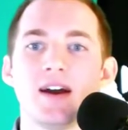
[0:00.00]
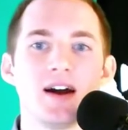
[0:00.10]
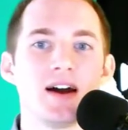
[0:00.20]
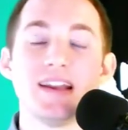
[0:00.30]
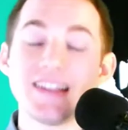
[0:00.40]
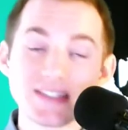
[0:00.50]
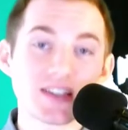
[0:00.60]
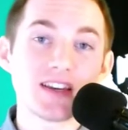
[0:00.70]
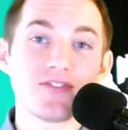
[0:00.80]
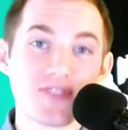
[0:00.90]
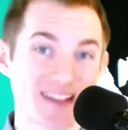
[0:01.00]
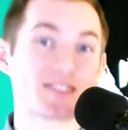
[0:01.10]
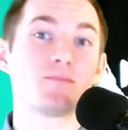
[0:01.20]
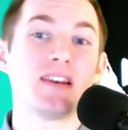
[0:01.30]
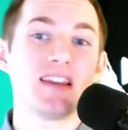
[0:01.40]
Uh, it's an
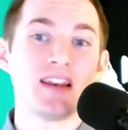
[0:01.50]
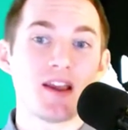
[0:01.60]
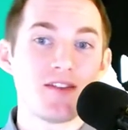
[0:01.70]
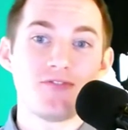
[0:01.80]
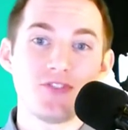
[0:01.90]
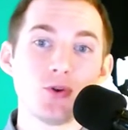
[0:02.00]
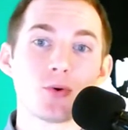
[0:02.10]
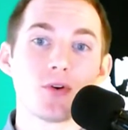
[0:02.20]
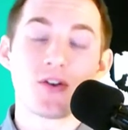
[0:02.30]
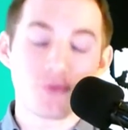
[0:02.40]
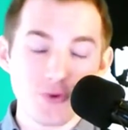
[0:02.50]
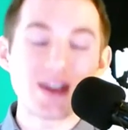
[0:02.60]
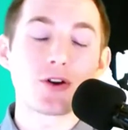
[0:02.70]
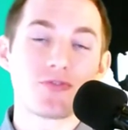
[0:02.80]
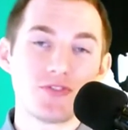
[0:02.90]
investment in a few, a
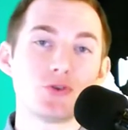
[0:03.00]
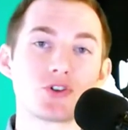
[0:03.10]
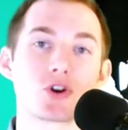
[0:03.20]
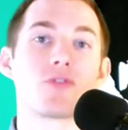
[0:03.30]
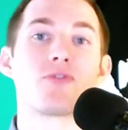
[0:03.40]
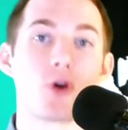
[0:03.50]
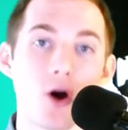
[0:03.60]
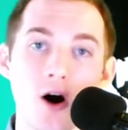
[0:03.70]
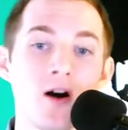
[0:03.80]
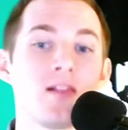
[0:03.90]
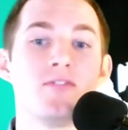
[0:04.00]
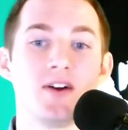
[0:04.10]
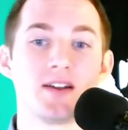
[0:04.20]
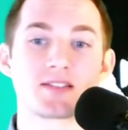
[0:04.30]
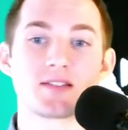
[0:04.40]
freer future for all of
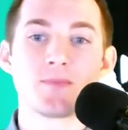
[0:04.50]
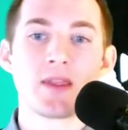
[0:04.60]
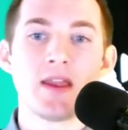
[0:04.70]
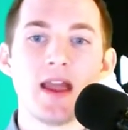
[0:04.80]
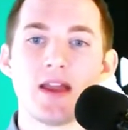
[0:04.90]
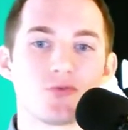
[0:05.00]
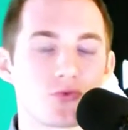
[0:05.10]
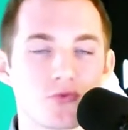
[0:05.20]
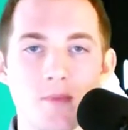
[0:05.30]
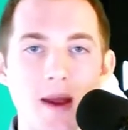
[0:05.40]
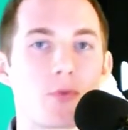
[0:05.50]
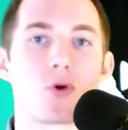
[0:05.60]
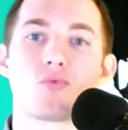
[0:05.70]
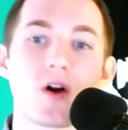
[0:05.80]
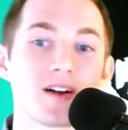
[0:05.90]
us. And remember,
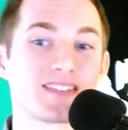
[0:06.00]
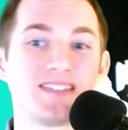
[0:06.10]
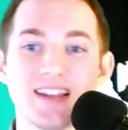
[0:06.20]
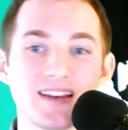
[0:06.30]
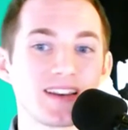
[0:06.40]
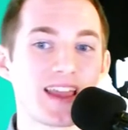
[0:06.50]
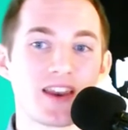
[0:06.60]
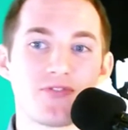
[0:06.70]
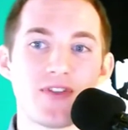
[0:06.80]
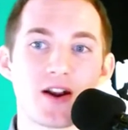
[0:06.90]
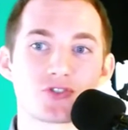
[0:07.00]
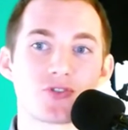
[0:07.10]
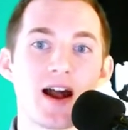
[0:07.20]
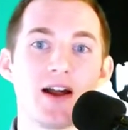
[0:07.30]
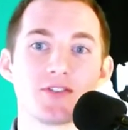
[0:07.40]
Ross didn't get a fair
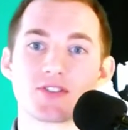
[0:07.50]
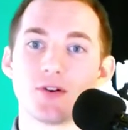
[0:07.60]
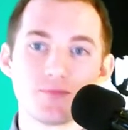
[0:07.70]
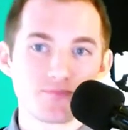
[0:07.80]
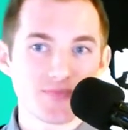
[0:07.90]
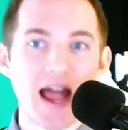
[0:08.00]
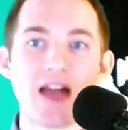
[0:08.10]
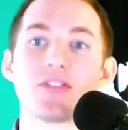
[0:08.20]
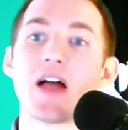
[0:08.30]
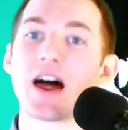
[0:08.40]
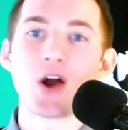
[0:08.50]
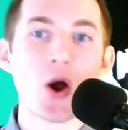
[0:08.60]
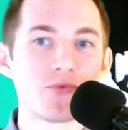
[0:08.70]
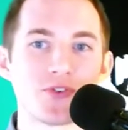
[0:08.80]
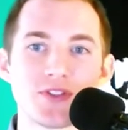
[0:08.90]
trial, so I have a lot of
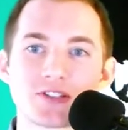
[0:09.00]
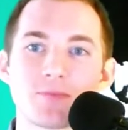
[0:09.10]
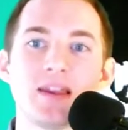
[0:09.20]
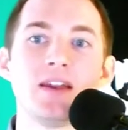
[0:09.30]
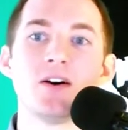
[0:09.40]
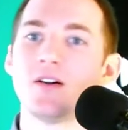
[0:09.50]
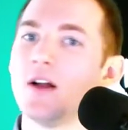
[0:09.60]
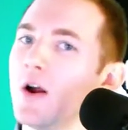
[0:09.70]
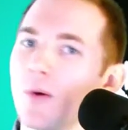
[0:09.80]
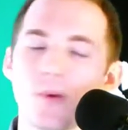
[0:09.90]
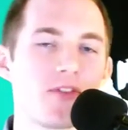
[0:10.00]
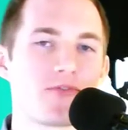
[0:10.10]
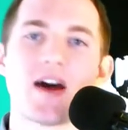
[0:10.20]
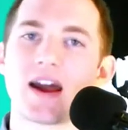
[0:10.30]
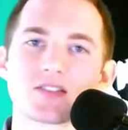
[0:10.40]
hope for this appeal. When the
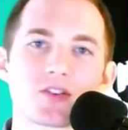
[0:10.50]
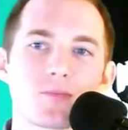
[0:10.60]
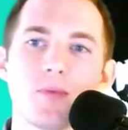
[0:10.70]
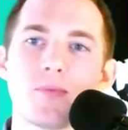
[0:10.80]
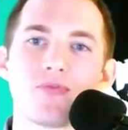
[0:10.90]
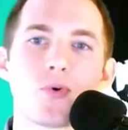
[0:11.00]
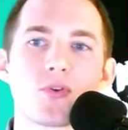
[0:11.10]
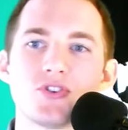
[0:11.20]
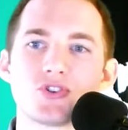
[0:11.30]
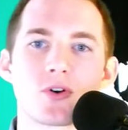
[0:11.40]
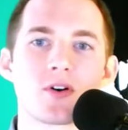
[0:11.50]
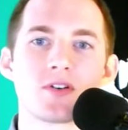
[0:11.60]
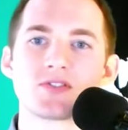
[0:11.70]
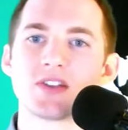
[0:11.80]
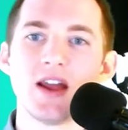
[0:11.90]
facts are put before the
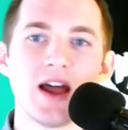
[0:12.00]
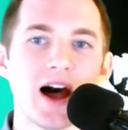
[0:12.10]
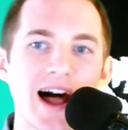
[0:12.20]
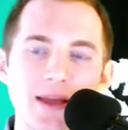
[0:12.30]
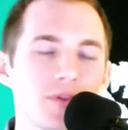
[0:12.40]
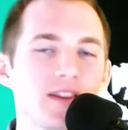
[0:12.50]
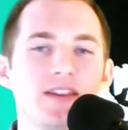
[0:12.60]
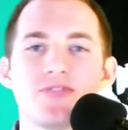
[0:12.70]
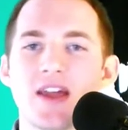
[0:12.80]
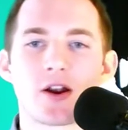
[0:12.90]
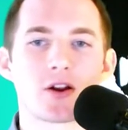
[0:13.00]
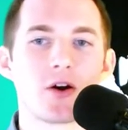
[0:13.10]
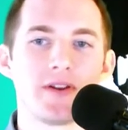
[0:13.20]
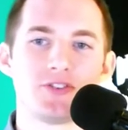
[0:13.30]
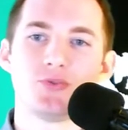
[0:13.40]
jurors, I believe they are
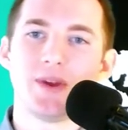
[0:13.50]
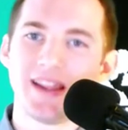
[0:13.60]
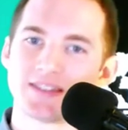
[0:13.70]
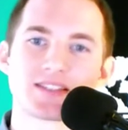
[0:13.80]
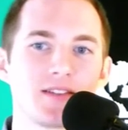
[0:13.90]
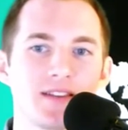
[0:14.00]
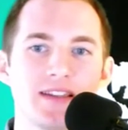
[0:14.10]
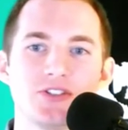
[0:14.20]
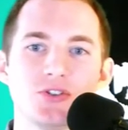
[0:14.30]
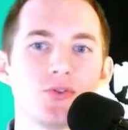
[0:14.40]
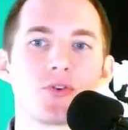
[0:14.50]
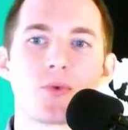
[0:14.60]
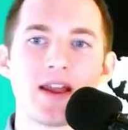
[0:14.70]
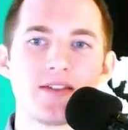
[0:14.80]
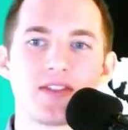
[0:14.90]
going to instantly do the
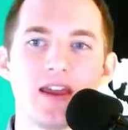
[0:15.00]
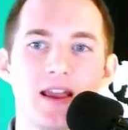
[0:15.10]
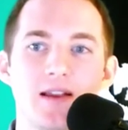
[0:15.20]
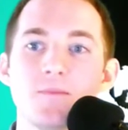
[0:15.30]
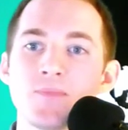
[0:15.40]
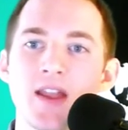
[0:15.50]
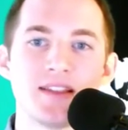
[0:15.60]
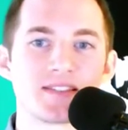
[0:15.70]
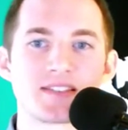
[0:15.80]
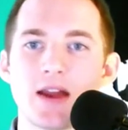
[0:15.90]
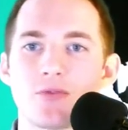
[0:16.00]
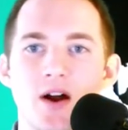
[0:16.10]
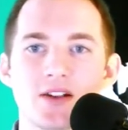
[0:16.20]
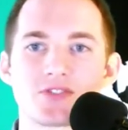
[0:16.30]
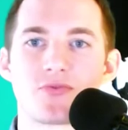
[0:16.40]
right thing and set
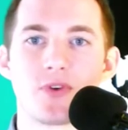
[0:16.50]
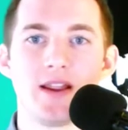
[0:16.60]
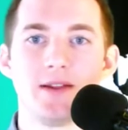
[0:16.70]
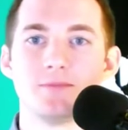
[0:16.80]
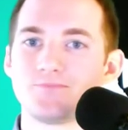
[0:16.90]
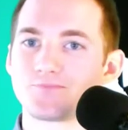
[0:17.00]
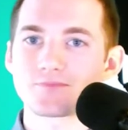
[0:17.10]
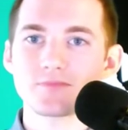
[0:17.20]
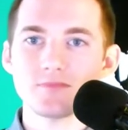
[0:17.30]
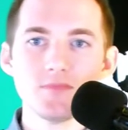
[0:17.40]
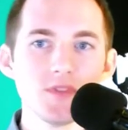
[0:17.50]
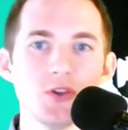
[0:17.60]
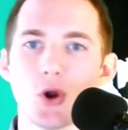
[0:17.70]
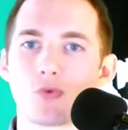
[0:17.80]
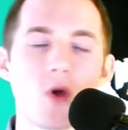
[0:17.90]
Ross free.
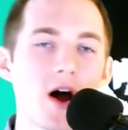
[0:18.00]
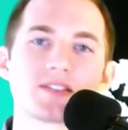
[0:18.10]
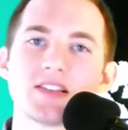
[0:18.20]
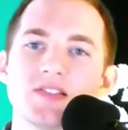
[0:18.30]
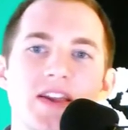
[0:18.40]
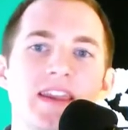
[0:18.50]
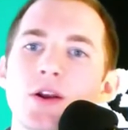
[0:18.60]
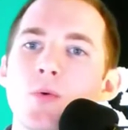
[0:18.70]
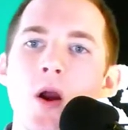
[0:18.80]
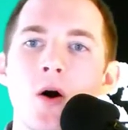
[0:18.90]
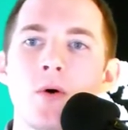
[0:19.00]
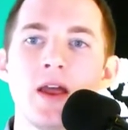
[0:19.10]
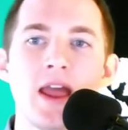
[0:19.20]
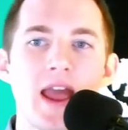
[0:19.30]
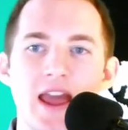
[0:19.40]
You know, Ross is a hero
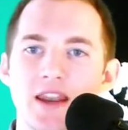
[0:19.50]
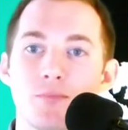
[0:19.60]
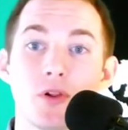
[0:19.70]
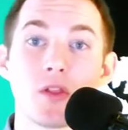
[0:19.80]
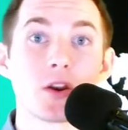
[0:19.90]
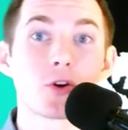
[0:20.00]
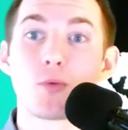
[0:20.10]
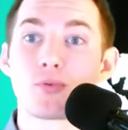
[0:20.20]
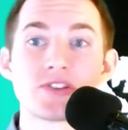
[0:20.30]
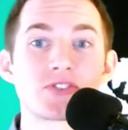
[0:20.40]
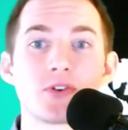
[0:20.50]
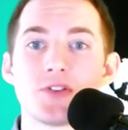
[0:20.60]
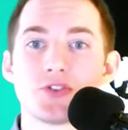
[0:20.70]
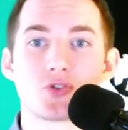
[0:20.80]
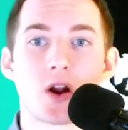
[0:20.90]
and a political prisoner
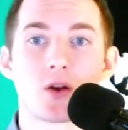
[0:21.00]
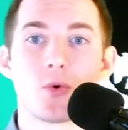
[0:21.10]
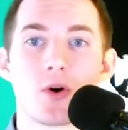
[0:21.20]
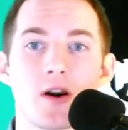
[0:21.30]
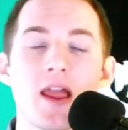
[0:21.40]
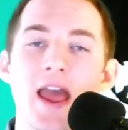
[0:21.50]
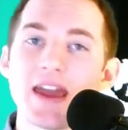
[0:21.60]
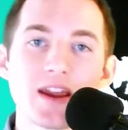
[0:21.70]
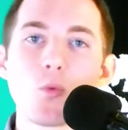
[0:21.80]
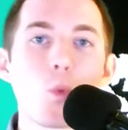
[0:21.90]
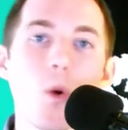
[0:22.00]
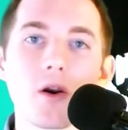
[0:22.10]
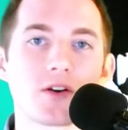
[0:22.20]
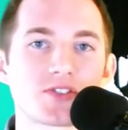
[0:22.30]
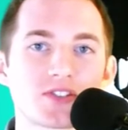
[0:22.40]
of the drug war, and at
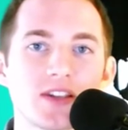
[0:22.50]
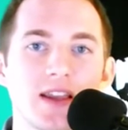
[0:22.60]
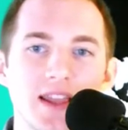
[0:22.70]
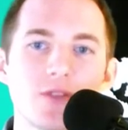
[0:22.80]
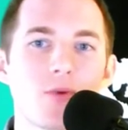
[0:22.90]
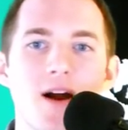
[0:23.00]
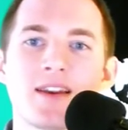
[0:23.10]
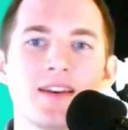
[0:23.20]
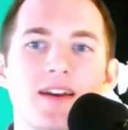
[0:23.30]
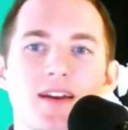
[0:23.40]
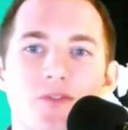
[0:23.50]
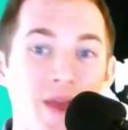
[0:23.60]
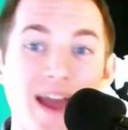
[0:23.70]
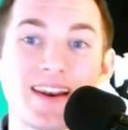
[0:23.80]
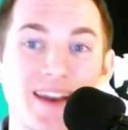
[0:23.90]
worst, he ran,
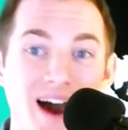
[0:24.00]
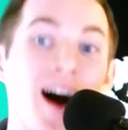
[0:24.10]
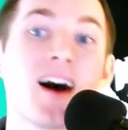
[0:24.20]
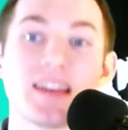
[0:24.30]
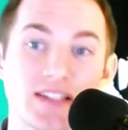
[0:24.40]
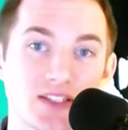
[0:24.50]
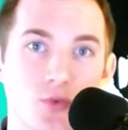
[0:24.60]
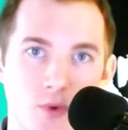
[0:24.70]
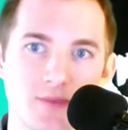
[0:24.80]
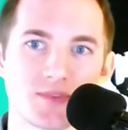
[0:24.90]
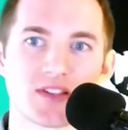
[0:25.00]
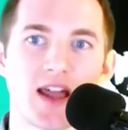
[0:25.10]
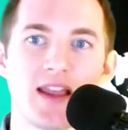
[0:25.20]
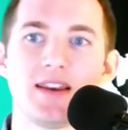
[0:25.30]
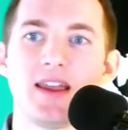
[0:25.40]
ran an honest
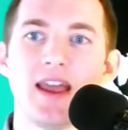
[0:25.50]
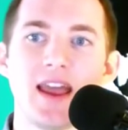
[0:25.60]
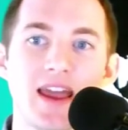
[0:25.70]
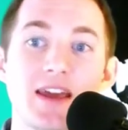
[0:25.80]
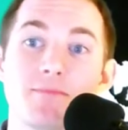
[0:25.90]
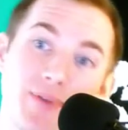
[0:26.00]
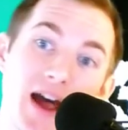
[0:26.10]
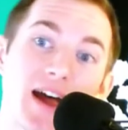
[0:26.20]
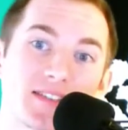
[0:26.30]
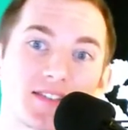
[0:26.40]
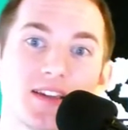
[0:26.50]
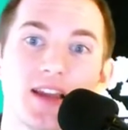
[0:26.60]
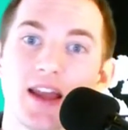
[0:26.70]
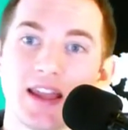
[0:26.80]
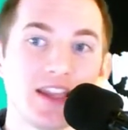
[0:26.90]
website, and at best,
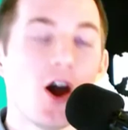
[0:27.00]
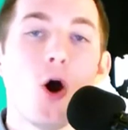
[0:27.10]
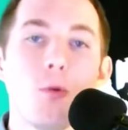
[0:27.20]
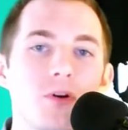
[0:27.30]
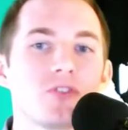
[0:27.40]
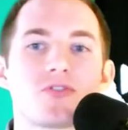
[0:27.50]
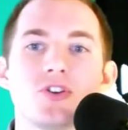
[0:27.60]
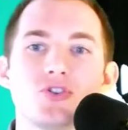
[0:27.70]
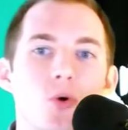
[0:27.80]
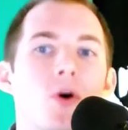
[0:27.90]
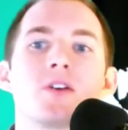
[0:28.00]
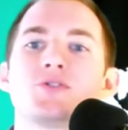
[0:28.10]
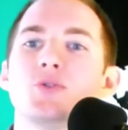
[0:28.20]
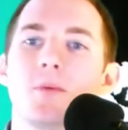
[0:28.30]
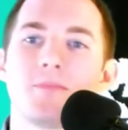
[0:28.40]
he opened the door
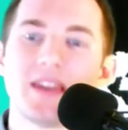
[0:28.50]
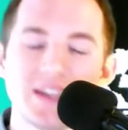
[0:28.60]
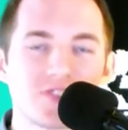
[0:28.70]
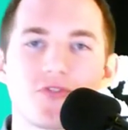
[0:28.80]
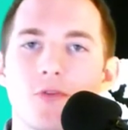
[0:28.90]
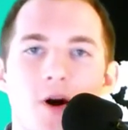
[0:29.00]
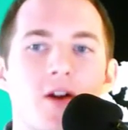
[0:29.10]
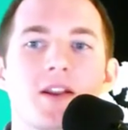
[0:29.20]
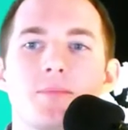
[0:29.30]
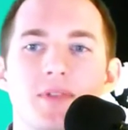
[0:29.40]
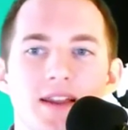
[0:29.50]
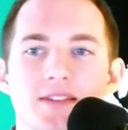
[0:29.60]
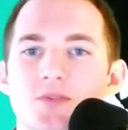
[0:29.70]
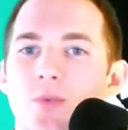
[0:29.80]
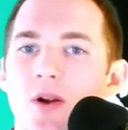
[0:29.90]
to a peaceful
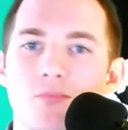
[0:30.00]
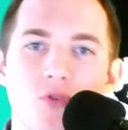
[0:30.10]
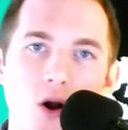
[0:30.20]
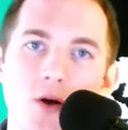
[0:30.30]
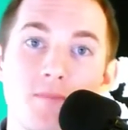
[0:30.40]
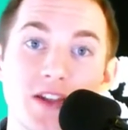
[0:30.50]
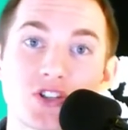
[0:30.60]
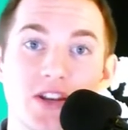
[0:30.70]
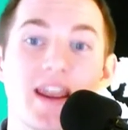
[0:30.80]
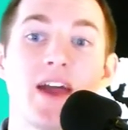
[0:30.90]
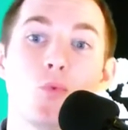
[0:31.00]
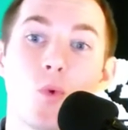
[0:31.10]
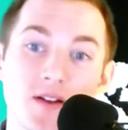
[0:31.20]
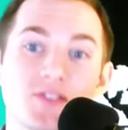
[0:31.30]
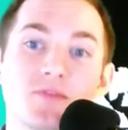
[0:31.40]
marketplace where prohibition had
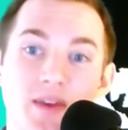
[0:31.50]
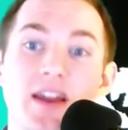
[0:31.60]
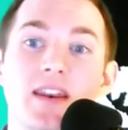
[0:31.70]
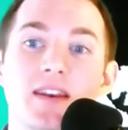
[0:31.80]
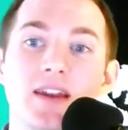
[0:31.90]
once been.